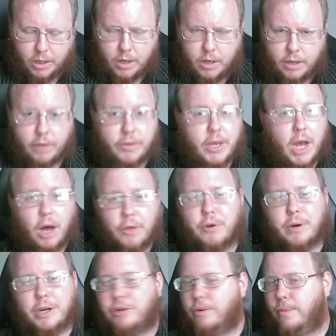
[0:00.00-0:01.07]
Now, the other
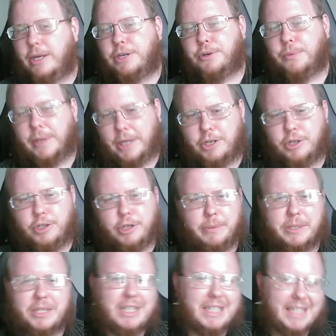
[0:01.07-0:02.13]
interracial relationship
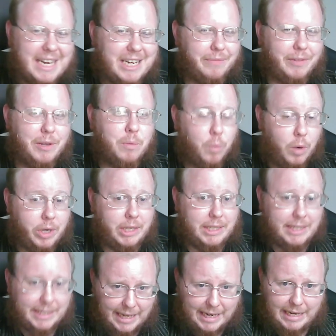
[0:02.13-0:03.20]
is distinctively one
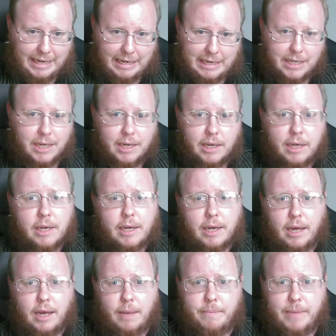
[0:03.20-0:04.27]
sided,
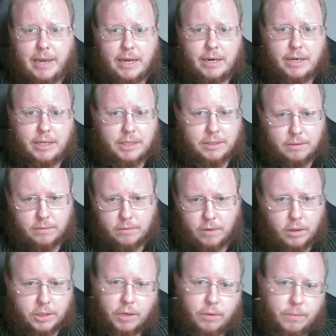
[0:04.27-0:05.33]
um, and it's
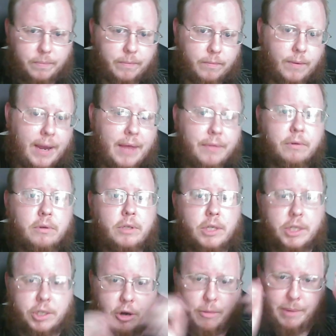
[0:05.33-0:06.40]
also rather
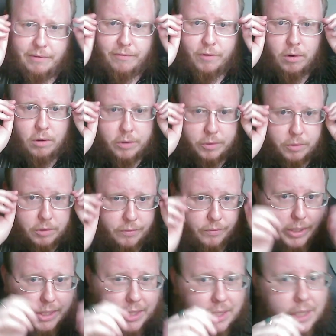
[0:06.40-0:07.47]
disturbing for all sorts of
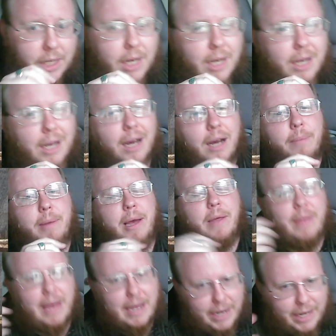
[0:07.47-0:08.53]
reasons. Um, and
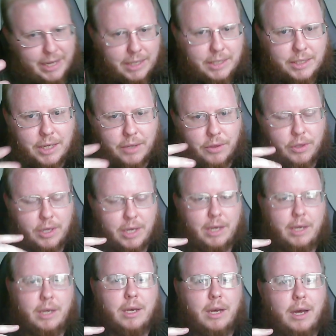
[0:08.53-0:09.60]
that is
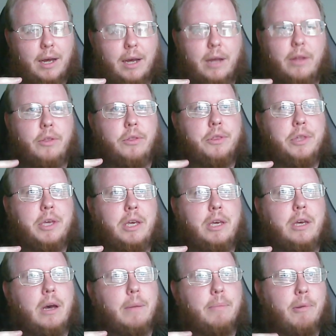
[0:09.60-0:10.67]
the, uh,
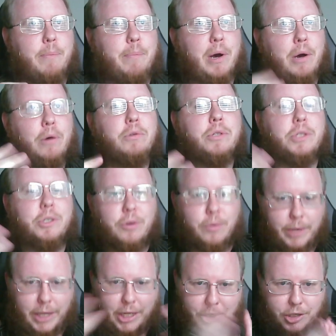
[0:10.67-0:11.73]
the proposed
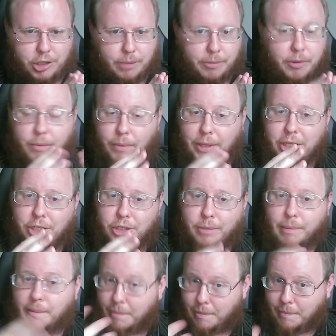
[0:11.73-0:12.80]
relationship, or the
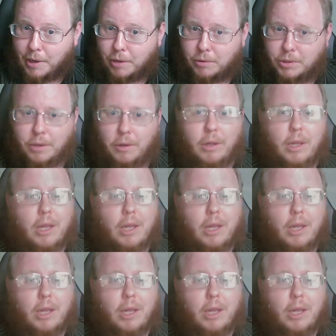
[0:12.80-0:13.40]
relationship or proposal